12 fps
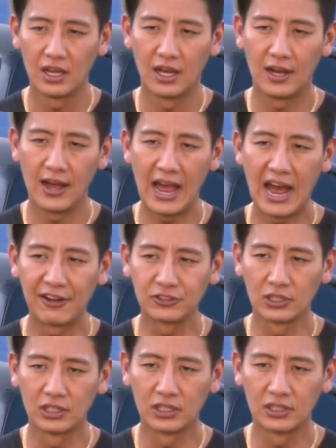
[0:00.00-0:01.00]

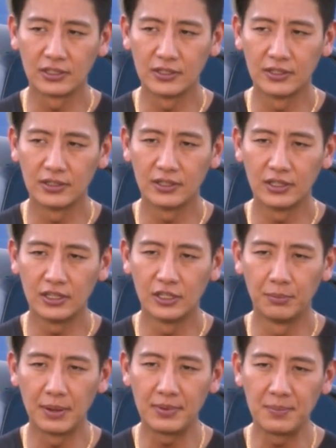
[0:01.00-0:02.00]
after,
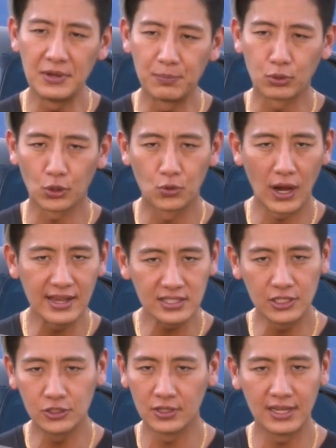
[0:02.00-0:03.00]
maybe me
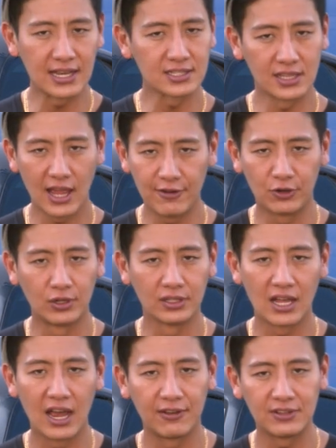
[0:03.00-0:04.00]
progressing to the next level
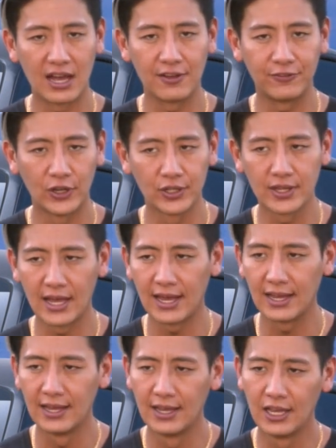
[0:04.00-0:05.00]
in life that I felt
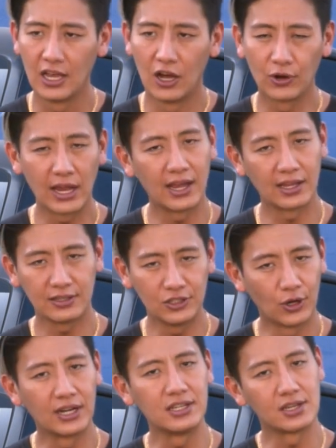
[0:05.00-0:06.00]
that, okay,
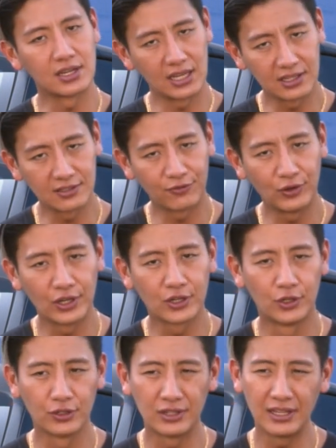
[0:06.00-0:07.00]
I need to get this
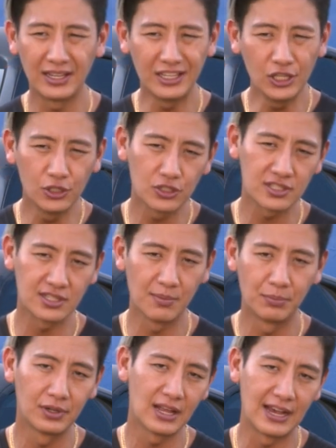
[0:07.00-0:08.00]
vehicle. They each
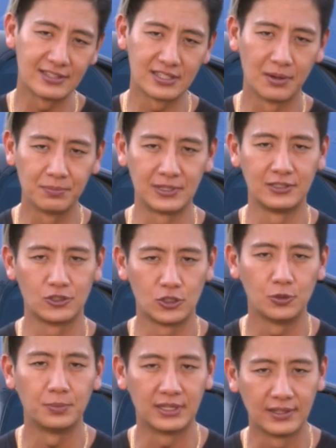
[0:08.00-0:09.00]
symbolize something
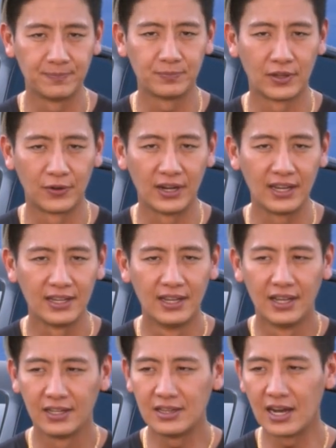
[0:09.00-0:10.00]
to me, all right?
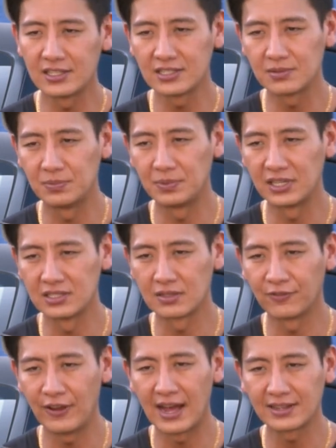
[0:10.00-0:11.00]
Not just because of
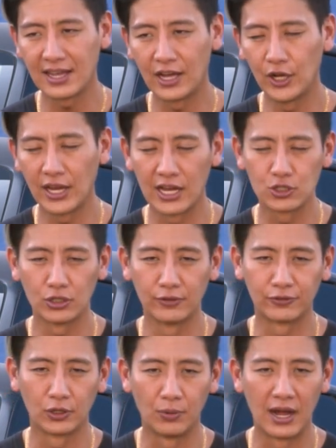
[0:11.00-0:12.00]
the fact that, oh yeah, I
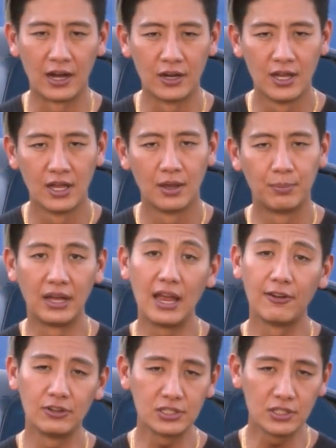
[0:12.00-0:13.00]
drove for a while, but
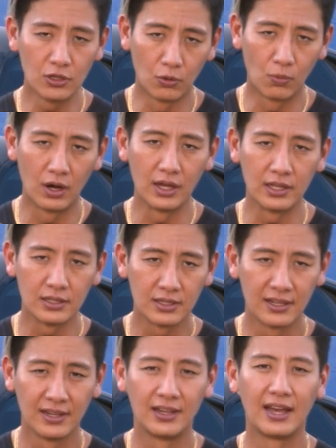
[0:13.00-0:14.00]
every single one
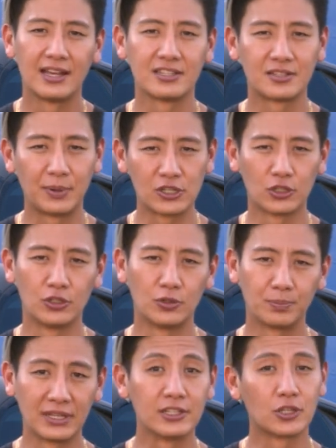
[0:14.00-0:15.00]
has a special
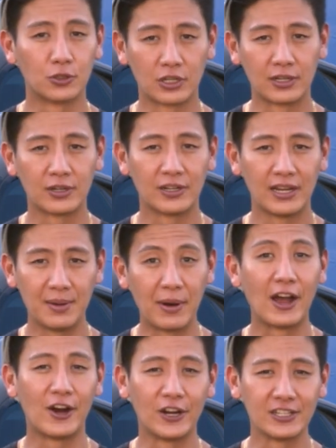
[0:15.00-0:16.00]
placeholder in
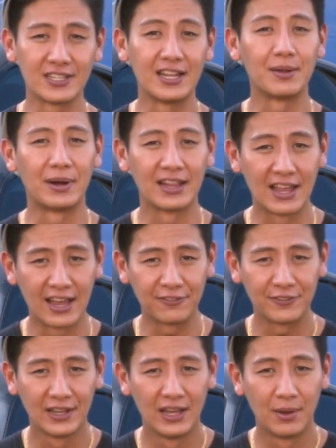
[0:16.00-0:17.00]
my heart and in my life.
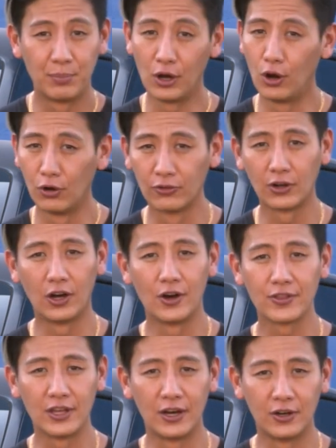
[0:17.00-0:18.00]
But
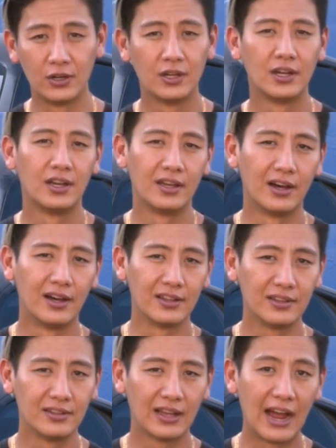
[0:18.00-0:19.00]
overall though,
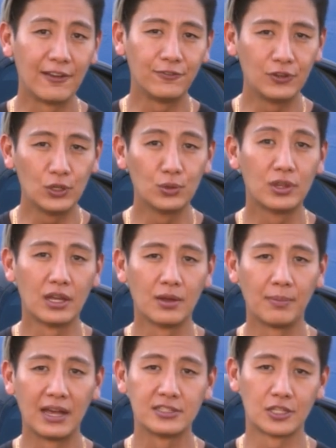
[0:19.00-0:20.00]
I view
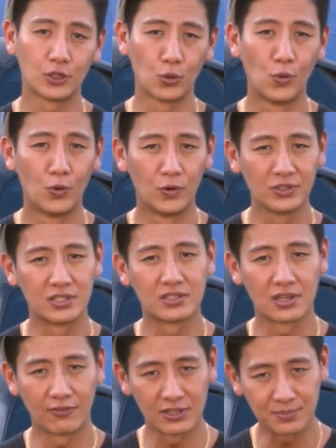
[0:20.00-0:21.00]
them as a tool to
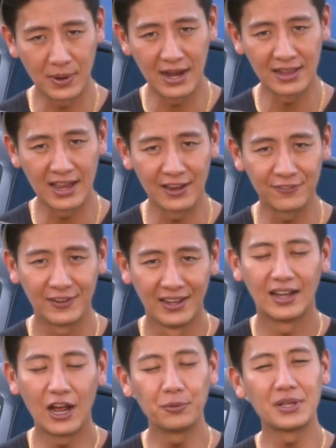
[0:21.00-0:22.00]
service my life.
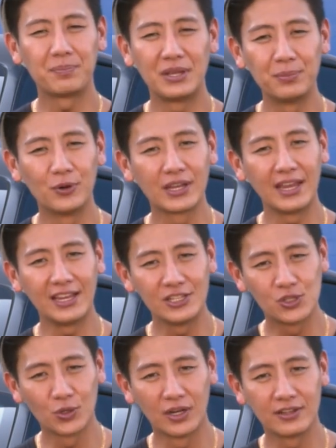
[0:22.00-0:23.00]
I hope that people can
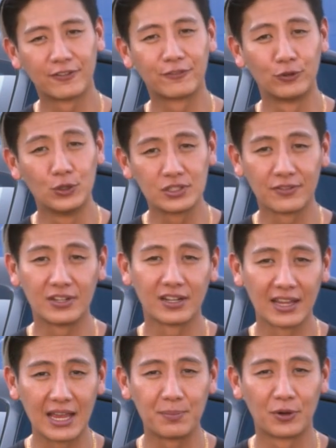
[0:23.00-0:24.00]
enjoy the fruits of their
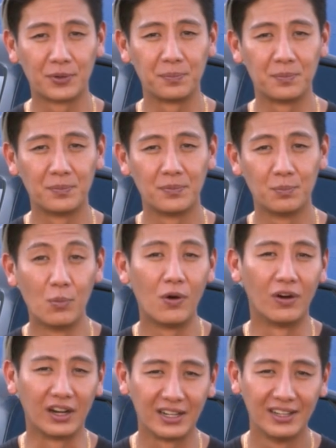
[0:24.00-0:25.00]
labor
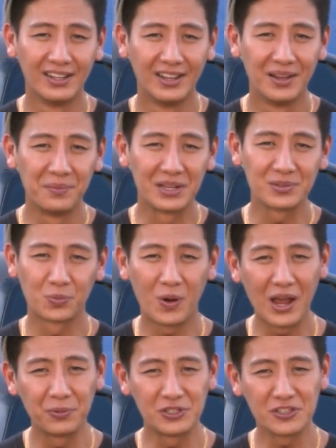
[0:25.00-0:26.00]
more, because
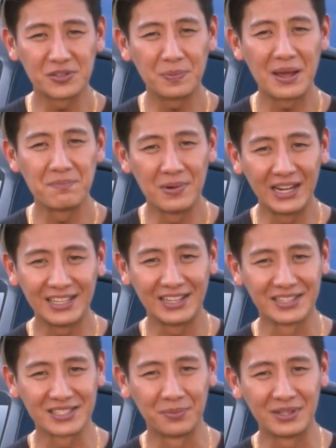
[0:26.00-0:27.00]
why would you spend money
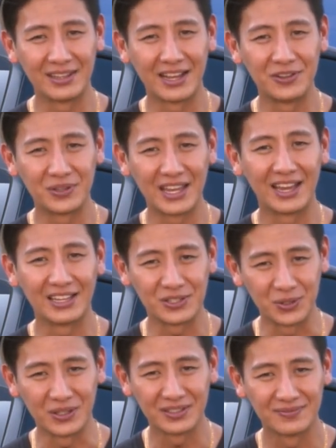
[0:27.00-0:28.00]
on something that you can't
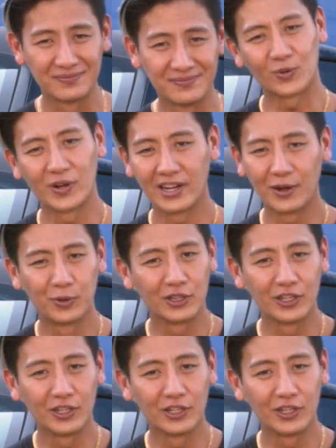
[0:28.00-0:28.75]
enjoy? Right now we're